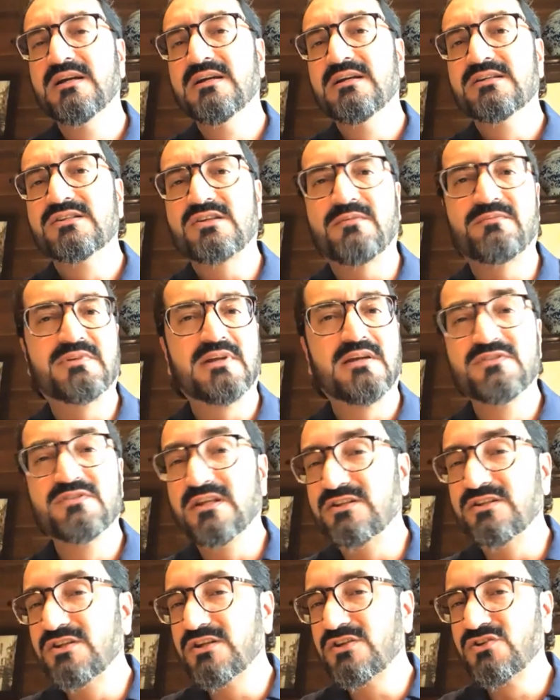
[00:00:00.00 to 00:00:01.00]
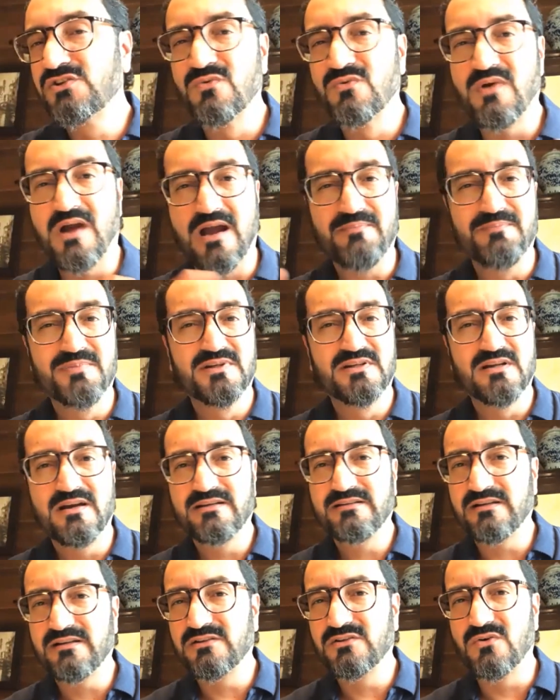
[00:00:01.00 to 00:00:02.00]
Sometimes there's just no
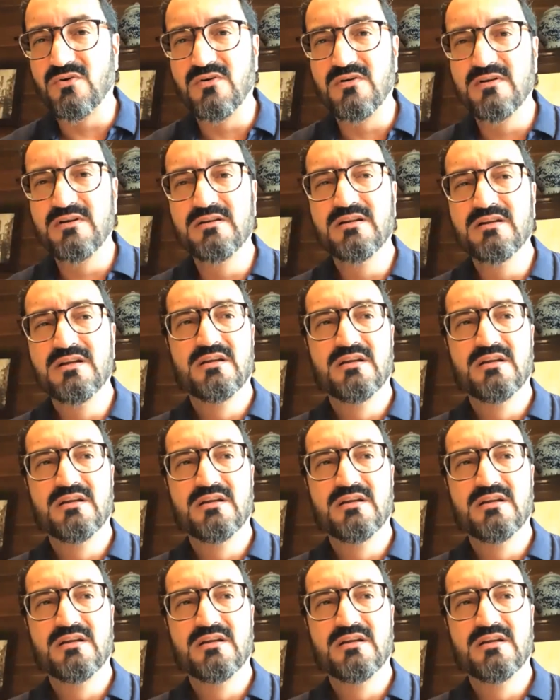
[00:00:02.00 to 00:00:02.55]
appetite at all.